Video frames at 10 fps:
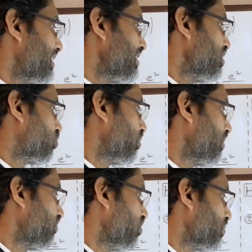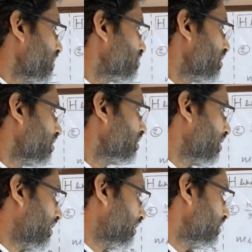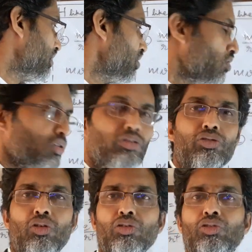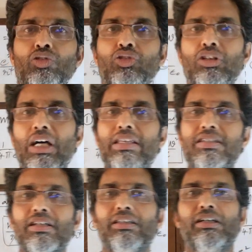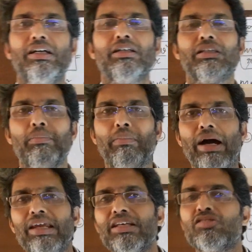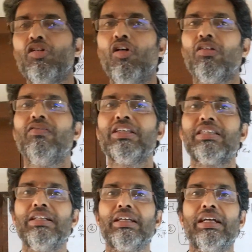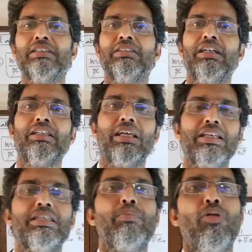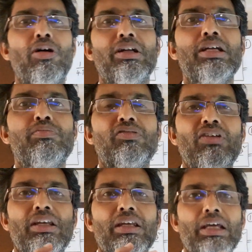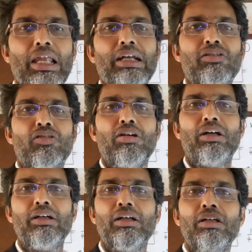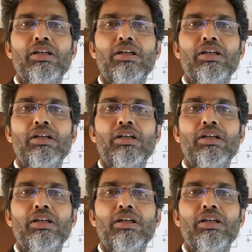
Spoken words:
z is squared by 4 pi epsilon naught r. So you should consider that the minus always indicates that there is a bondage between electron and